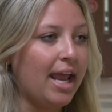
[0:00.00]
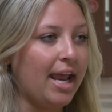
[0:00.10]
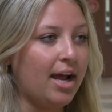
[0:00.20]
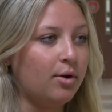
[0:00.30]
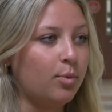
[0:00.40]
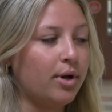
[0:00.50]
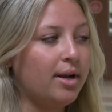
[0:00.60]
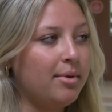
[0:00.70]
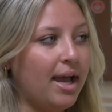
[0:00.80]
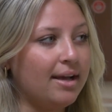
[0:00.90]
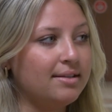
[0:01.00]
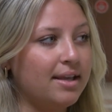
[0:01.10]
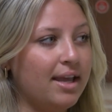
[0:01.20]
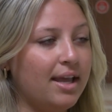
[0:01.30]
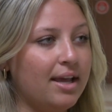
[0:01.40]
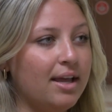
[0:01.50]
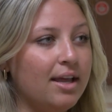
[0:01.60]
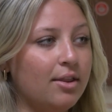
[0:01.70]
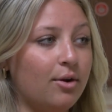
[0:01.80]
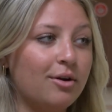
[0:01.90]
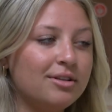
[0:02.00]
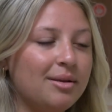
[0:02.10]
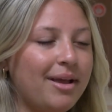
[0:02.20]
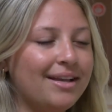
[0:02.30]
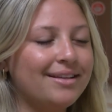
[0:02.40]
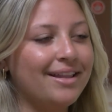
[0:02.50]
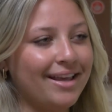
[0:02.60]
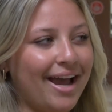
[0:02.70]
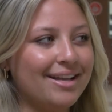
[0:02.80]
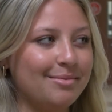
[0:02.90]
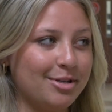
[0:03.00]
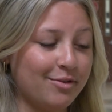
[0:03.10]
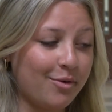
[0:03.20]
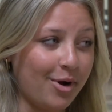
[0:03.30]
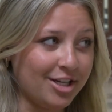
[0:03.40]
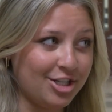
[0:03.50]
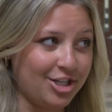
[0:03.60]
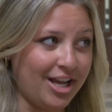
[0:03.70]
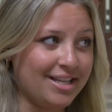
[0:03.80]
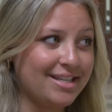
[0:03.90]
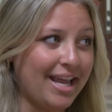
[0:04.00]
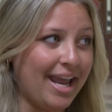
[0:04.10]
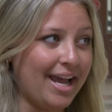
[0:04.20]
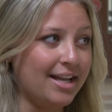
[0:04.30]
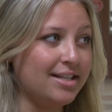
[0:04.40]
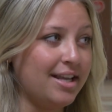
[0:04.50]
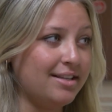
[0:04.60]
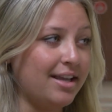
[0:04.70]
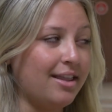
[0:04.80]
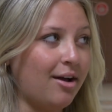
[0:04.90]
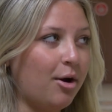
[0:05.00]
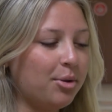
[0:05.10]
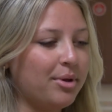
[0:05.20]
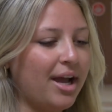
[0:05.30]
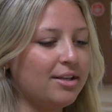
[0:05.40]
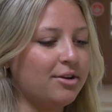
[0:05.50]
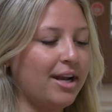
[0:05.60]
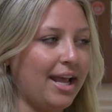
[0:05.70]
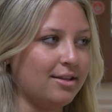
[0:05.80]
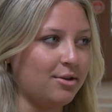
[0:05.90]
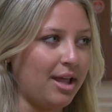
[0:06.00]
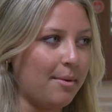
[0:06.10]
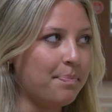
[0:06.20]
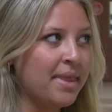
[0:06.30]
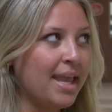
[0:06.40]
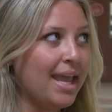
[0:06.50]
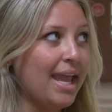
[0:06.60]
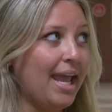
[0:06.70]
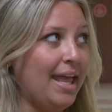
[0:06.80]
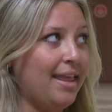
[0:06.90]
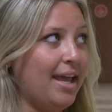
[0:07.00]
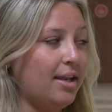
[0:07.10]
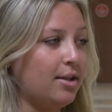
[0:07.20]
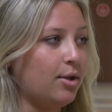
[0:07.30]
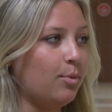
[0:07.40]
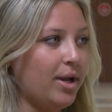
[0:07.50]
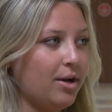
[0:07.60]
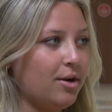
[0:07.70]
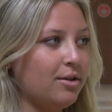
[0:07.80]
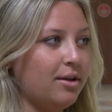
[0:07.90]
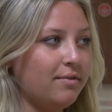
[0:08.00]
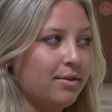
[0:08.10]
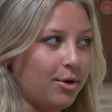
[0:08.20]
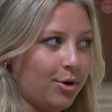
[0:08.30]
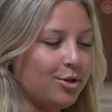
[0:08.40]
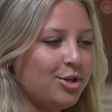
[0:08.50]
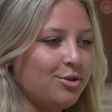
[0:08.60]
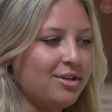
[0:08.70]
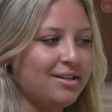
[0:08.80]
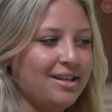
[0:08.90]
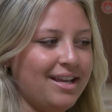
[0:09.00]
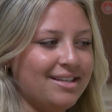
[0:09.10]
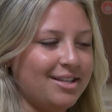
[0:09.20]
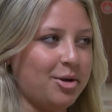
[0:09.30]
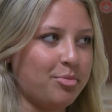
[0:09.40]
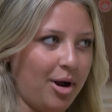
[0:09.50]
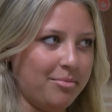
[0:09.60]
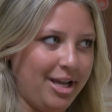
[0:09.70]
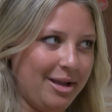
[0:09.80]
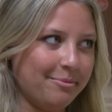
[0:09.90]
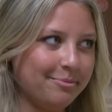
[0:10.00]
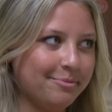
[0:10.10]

and we're going to be asking the girl's going to be asking the guys a bunch of questions and he's and all three guys are going to answer them and then the winner the, the girl chooses is their prom date